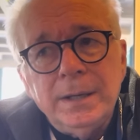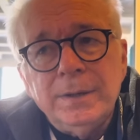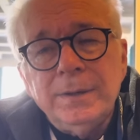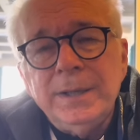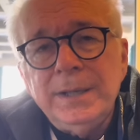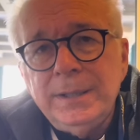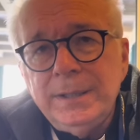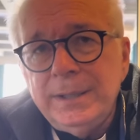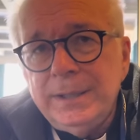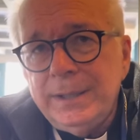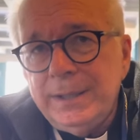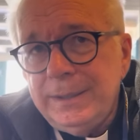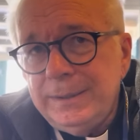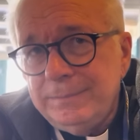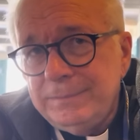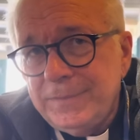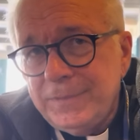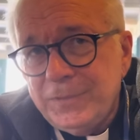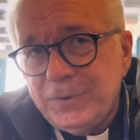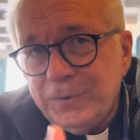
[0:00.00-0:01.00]
he
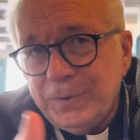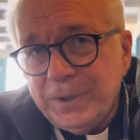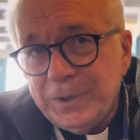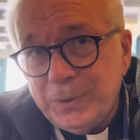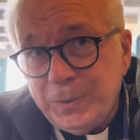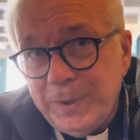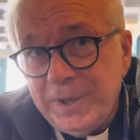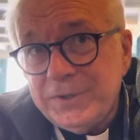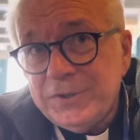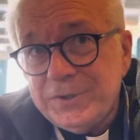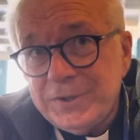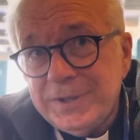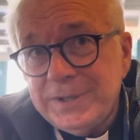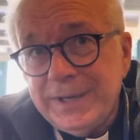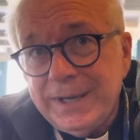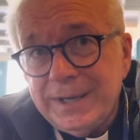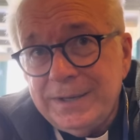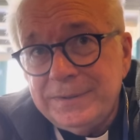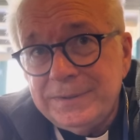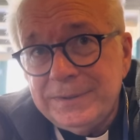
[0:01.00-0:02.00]
threw a question
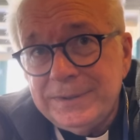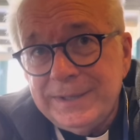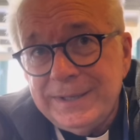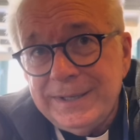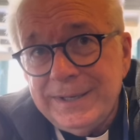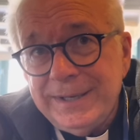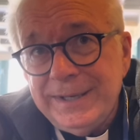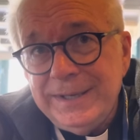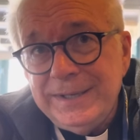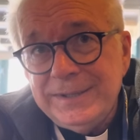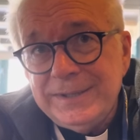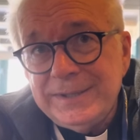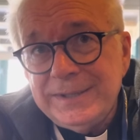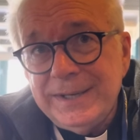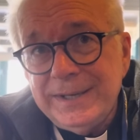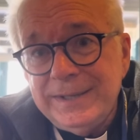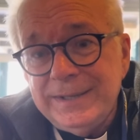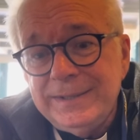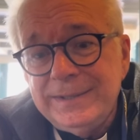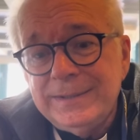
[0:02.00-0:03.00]
out. Mm-hmm. He
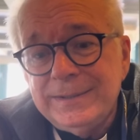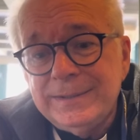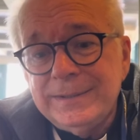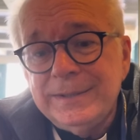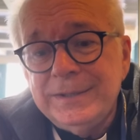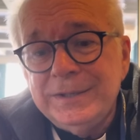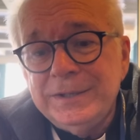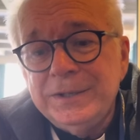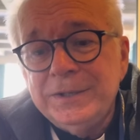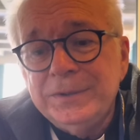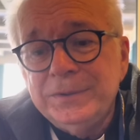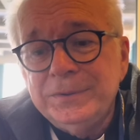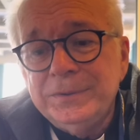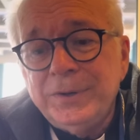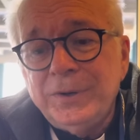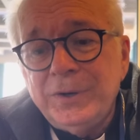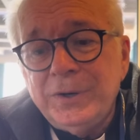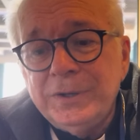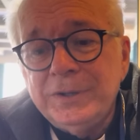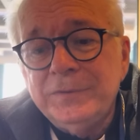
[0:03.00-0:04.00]
said,
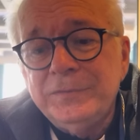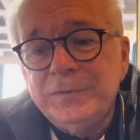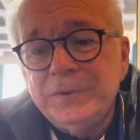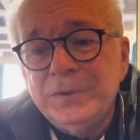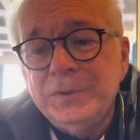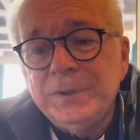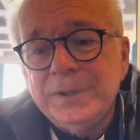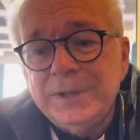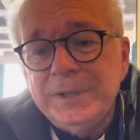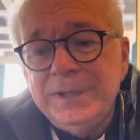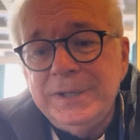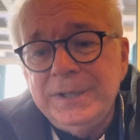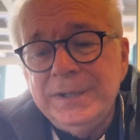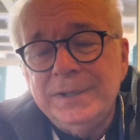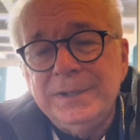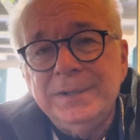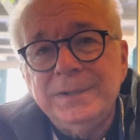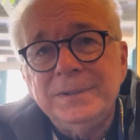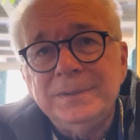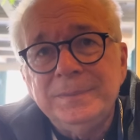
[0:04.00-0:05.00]
all of you are
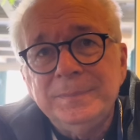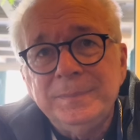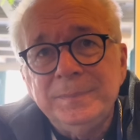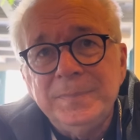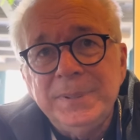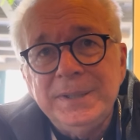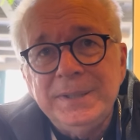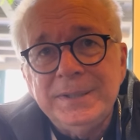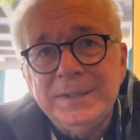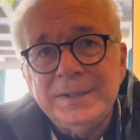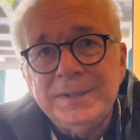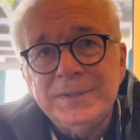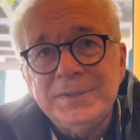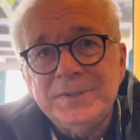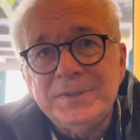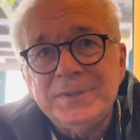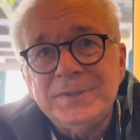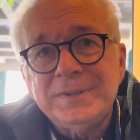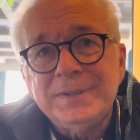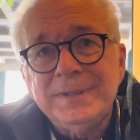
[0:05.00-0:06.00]
here
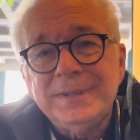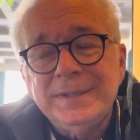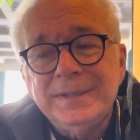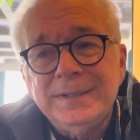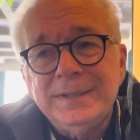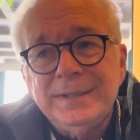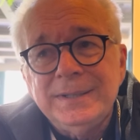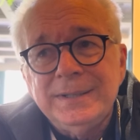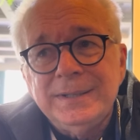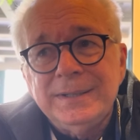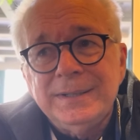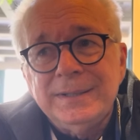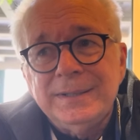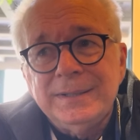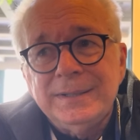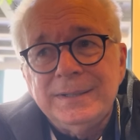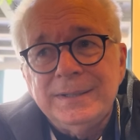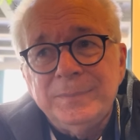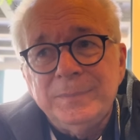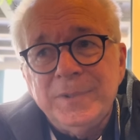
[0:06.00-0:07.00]
because
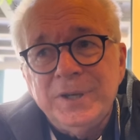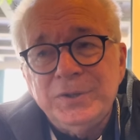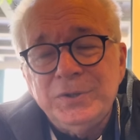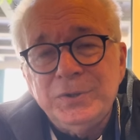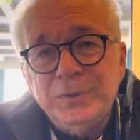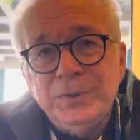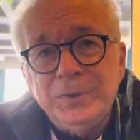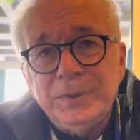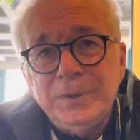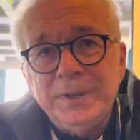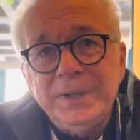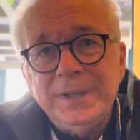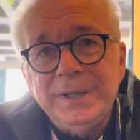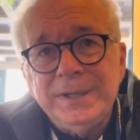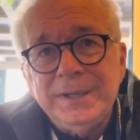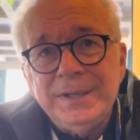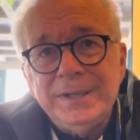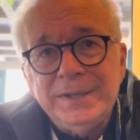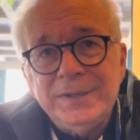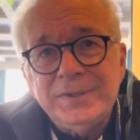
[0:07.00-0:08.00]

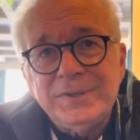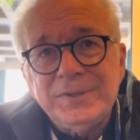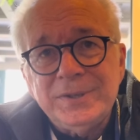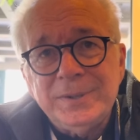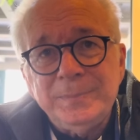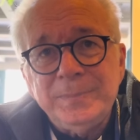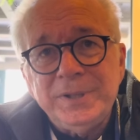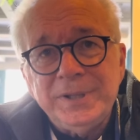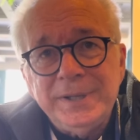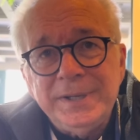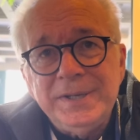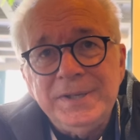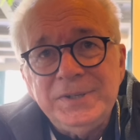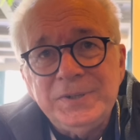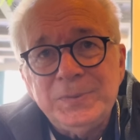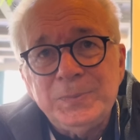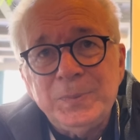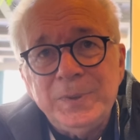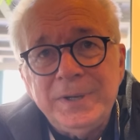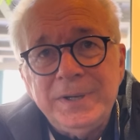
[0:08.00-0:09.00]
Medjugorje is the
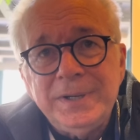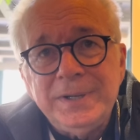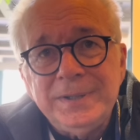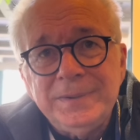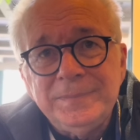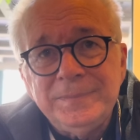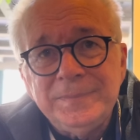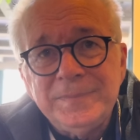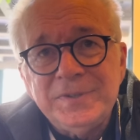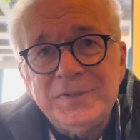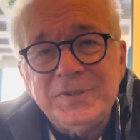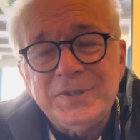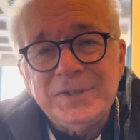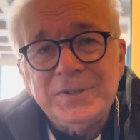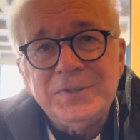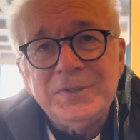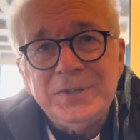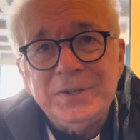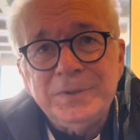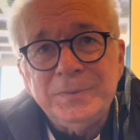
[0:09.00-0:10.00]
place where
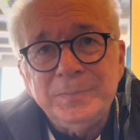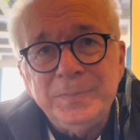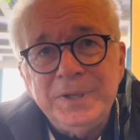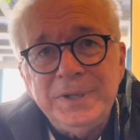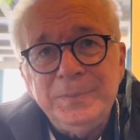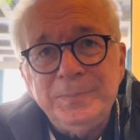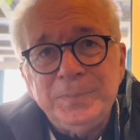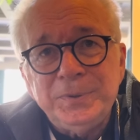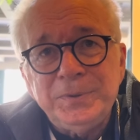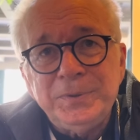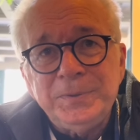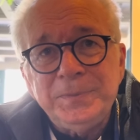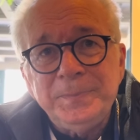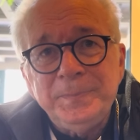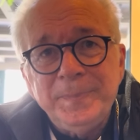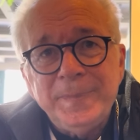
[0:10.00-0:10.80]
6 young people